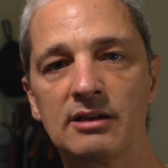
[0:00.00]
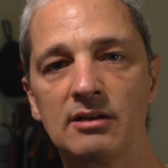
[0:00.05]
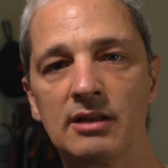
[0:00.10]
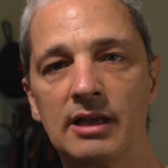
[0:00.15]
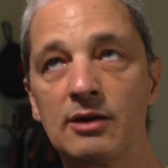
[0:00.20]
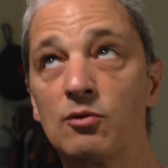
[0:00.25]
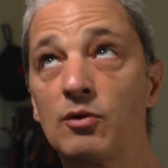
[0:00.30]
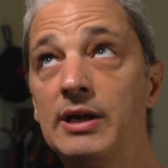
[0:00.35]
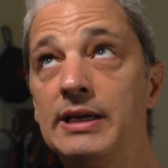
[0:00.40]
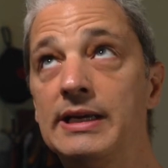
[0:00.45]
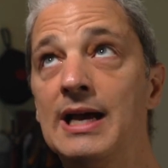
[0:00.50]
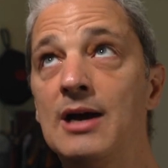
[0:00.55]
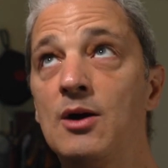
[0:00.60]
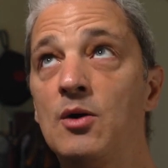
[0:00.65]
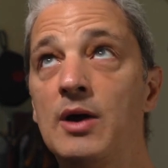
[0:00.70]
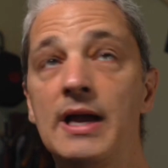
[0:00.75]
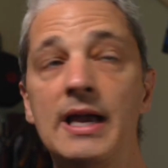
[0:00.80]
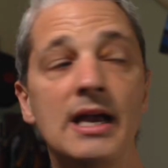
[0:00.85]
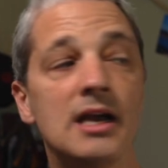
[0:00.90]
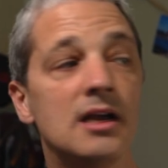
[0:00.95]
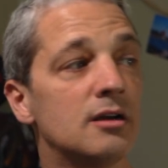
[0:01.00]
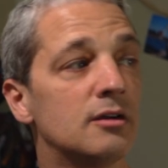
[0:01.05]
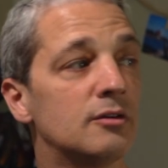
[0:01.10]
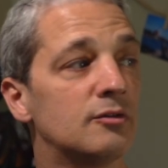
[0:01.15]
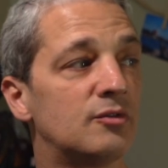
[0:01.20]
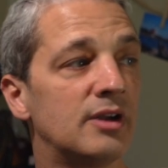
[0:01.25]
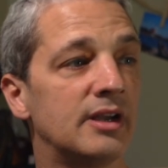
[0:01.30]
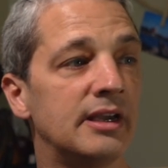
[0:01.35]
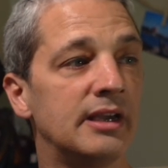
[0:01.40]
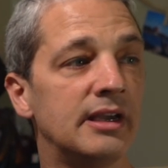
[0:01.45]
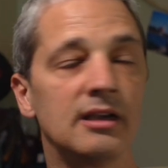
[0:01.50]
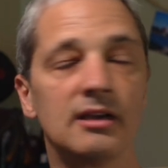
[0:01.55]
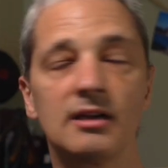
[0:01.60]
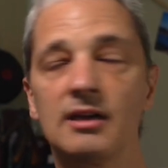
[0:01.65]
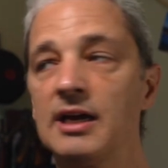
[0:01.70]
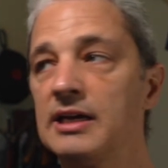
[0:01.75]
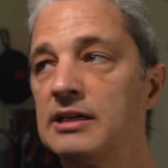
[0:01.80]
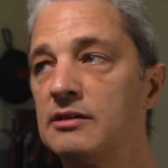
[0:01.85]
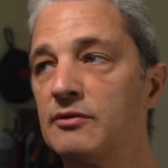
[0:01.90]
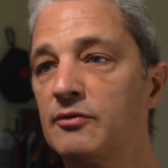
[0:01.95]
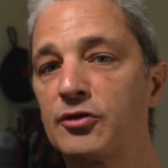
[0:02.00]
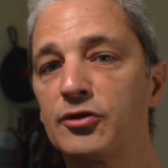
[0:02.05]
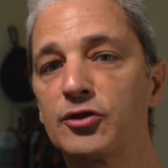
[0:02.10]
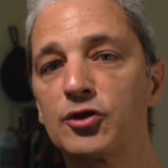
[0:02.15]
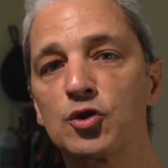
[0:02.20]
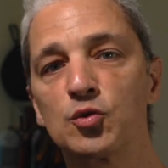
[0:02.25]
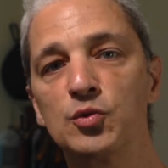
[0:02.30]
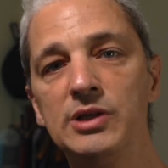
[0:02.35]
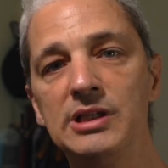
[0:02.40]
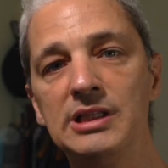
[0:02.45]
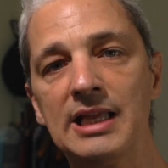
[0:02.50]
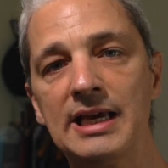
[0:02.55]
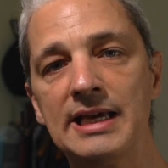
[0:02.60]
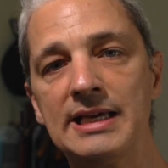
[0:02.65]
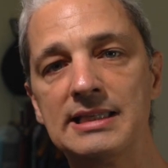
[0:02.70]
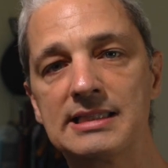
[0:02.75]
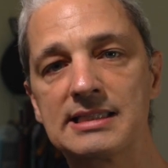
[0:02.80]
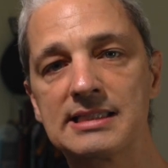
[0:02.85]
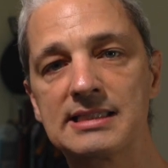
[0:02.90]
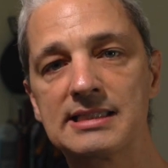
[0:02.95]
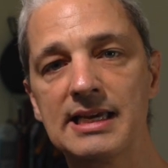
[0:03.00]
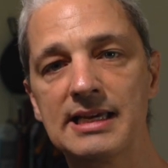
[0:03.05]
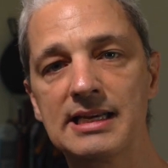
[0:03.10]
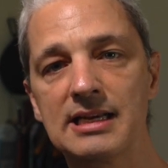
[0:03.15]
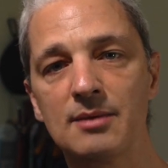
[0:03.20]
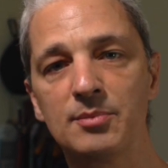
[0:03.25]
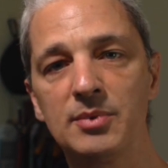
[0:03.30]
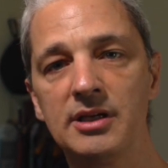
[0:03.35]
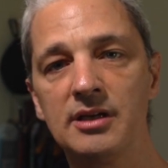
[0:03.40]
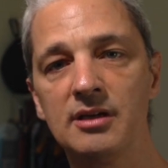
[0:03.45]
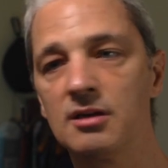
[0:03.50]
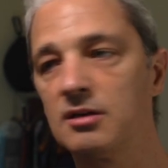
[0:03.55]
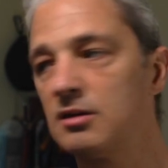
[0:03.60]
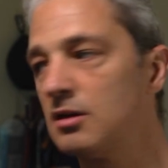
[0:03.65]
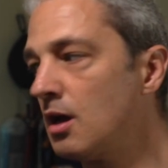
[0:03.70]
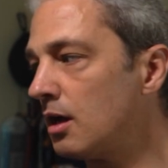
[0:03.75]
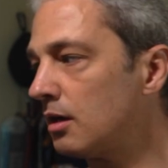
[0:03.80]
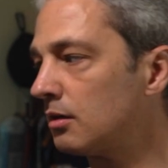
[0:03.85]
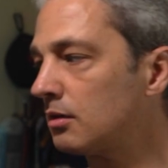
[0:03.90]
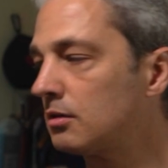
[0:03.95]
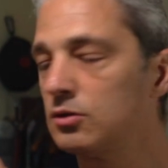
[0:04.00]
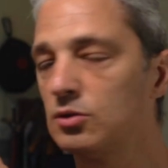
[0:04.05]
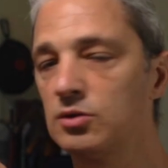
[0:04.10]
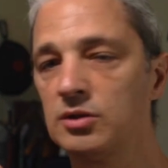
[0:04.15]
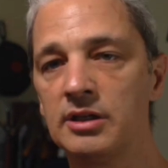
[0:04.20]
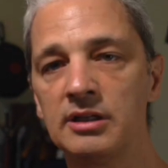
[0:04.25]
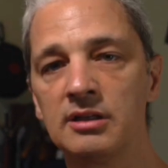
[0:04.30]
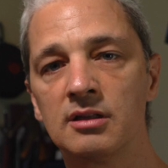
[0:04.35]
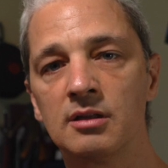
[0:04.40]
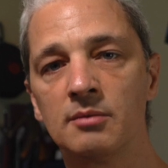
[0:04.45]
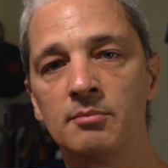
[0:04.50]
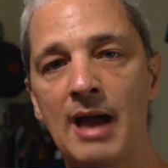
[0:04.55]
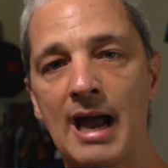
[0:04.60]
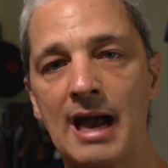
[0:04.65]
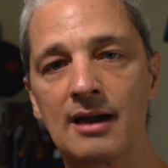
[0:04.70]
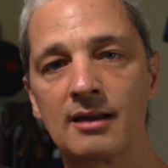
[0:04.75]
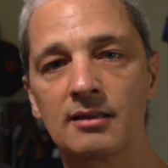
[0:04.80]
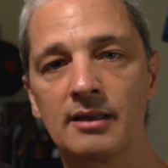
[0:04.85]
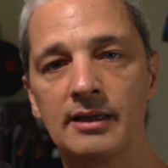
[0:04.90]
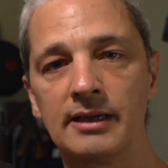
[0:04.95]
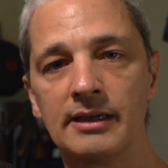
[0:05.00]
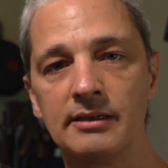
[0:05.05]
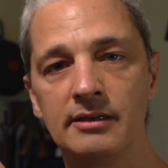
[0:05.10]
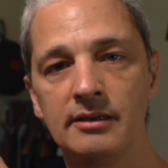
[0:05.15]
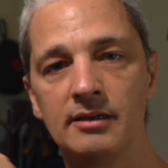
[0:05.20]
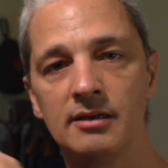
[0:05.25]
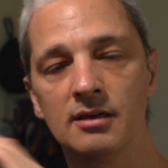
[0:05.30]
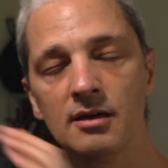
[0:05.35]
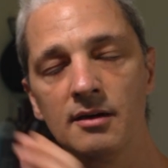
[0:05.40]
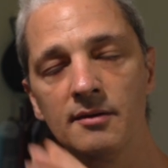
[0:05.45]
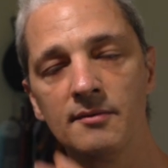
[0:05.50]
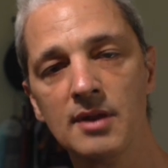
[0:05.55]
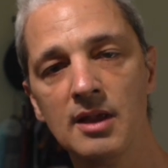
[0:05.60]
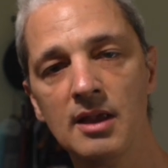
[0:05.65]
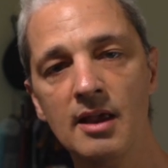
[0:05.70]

Like right now I have a kind of three light setup here, not including the backlight here.